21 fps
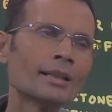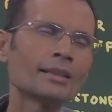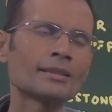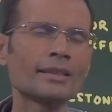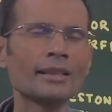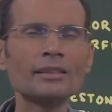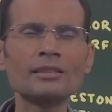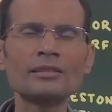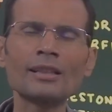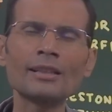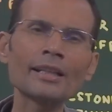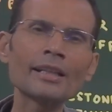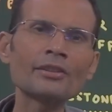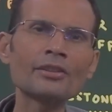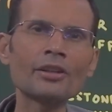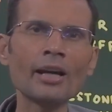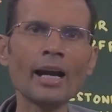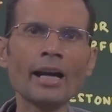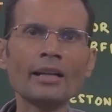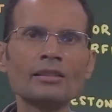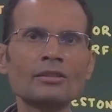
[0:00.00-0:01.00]
Sensory
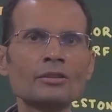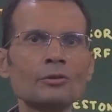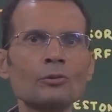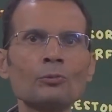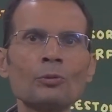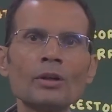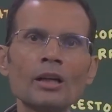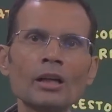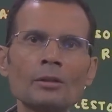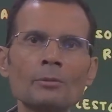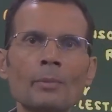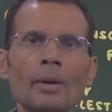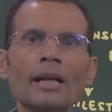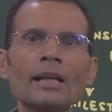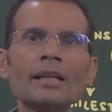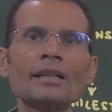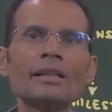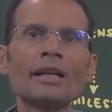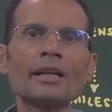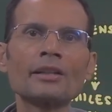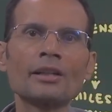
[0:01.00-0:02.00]
tracts were
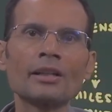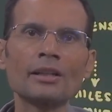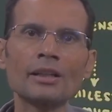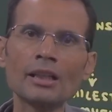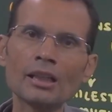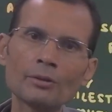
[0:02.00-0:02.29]
myelinated